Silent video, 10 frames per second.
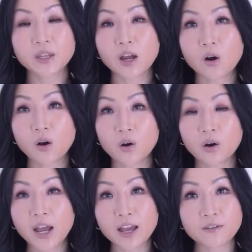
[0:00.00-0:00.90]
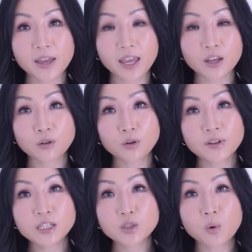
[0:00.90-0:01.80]
or have a
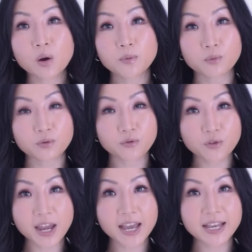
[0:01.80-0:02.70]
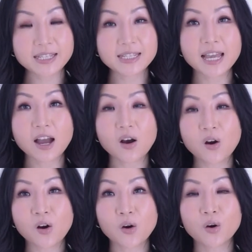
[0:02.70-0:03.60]
clothing swap with friends,
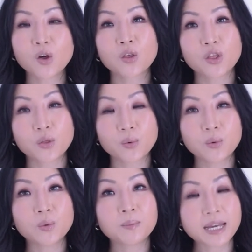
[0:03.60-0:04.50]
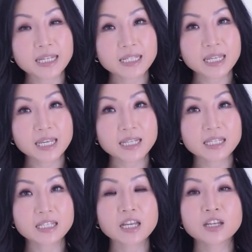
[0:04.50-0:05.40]
or through magazines,